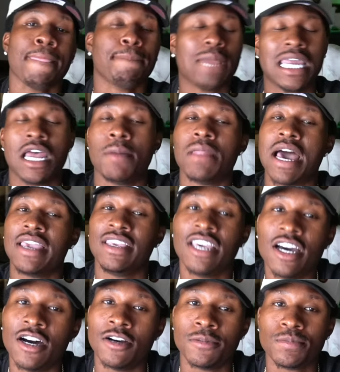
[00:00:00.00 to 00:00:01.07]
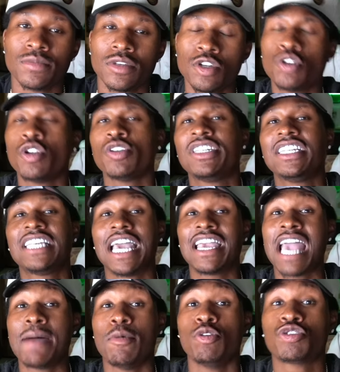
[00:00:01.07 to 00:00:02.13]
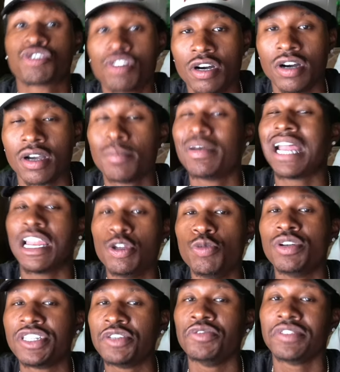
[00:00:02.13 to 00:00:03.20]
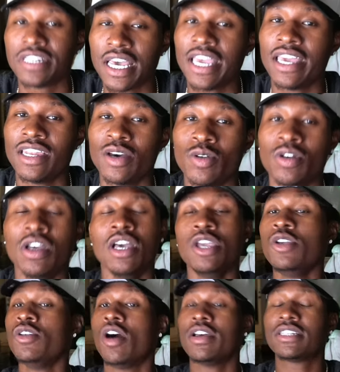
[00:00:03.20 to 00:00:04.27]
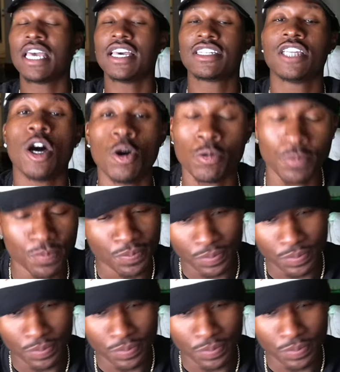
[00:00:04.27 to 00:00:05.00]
And I'm like, yeah. No, she said camo truck, but I knew what she was saying though. You know what I'm saying? So